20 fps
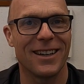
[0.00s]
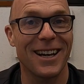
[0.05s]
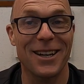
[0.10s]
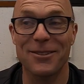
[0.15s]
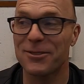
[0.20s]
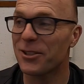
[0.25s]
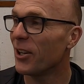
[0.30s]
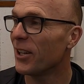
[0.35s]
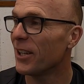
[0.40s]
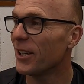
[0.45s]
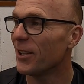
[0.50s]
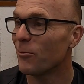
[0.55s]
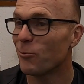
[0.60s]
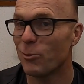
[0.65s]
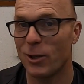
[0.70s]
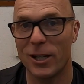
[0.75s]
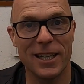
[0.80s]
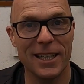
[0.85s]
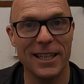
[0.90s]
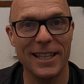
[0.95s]
I was like,
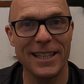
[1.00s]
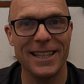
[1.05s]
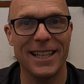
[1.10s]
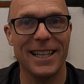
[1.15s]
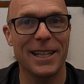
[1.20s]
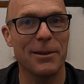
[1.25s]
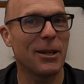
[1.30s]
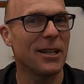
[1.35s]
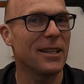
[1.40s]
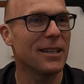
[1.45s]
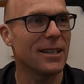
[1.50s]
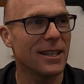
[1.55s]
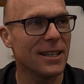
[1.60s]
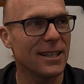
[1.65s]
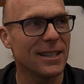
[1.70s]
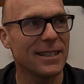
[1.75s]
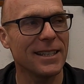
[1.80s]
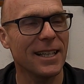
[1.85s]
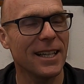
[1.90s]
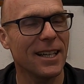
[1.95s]
really? He went,
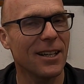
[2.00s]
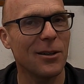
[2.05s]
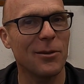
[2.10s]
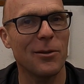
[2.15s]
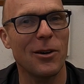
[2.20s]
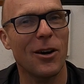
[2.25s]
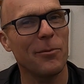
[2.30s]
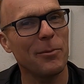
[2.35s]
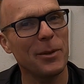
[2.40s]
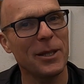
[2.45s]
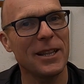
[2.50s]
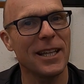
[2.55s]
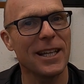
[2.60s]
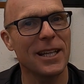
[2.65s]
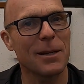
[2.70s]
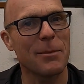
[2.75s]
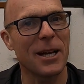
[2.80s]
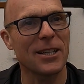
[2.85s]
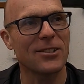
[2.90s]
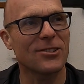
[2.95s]
yeah, I've been
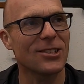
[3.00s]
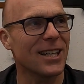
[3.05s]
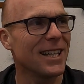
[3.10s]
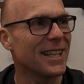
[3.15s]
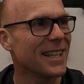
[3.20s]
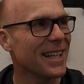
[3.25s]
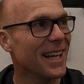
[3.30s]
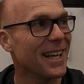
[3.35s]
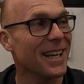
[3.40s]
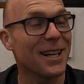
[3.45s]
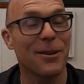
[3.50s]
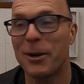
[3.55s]
thinking about selling it.